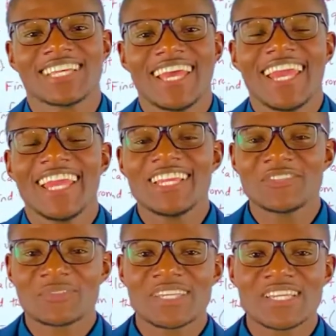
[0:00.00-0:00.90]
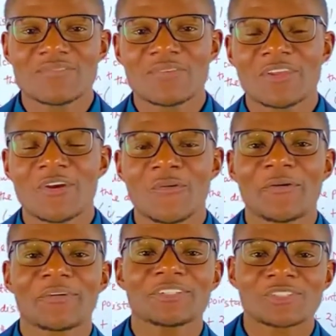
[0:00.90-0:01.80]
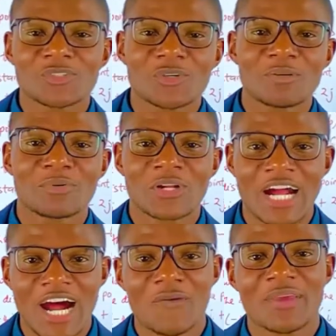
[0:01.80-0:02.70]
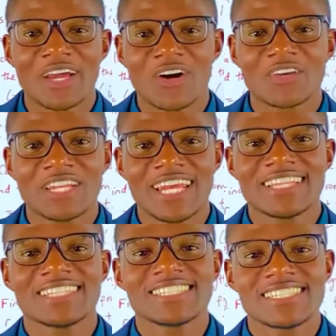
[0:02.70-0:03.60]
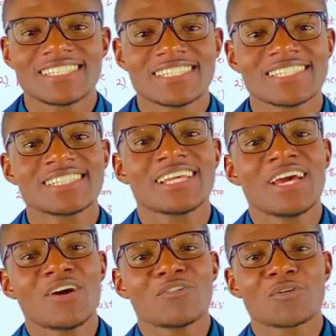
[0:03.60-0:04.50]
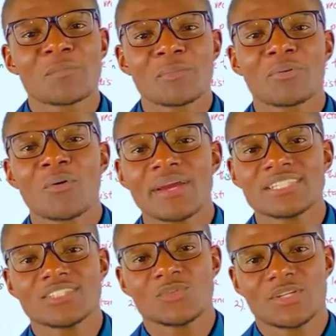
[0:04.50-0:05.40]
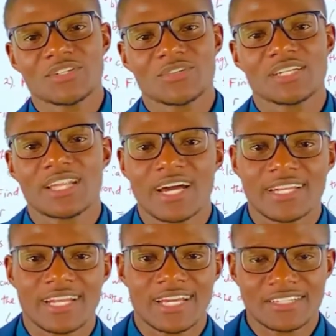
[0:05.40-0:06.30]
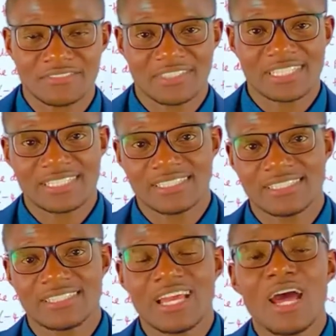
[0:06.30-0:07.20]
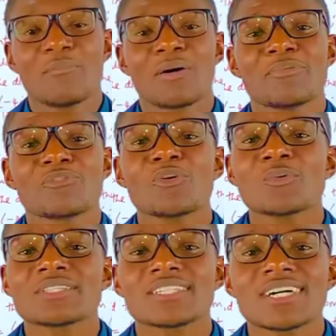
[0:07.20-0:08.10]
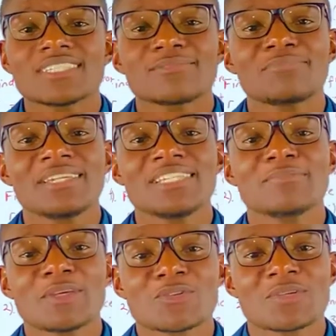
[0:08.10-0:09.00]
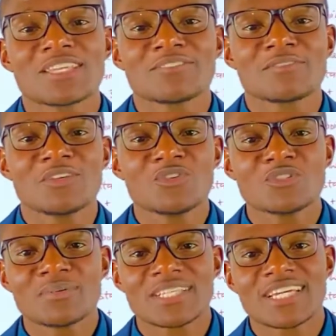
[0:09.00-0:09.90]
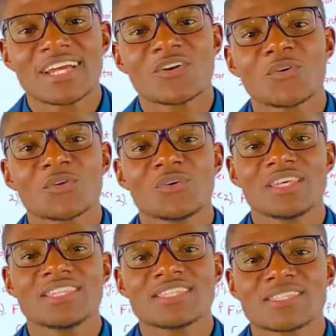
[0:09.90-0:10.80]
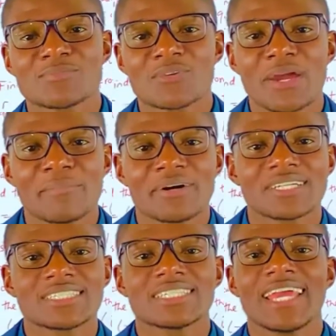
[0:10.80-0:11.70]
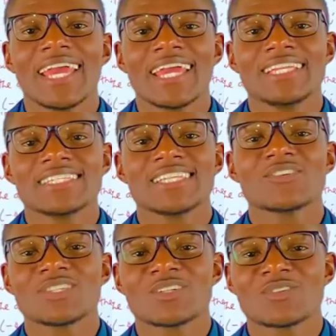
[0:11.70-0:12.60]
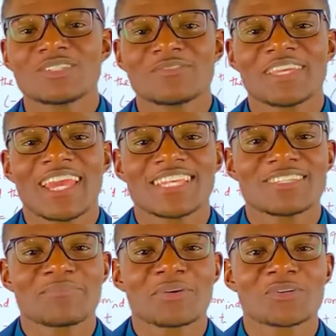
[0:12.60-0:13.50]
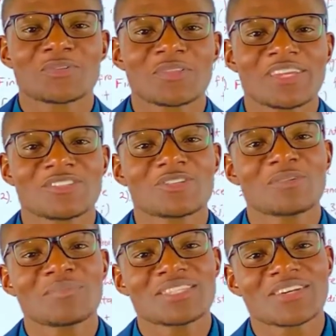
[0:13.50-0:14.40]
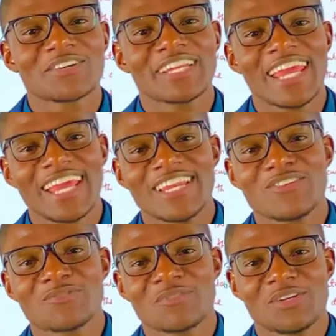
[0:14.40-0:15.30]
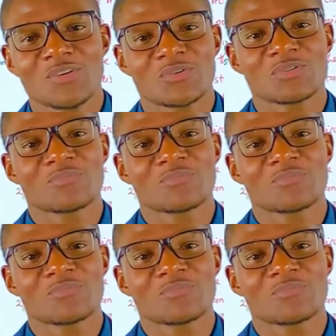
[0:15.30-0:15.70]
In today's video, we're going to talk about how we calculate the distance from a point to a straight line under vectors. But before we start, please make sure that if you're new to my channel, you hit the subscribe button and turn on the notification bell so that you don't miss out on any new videos.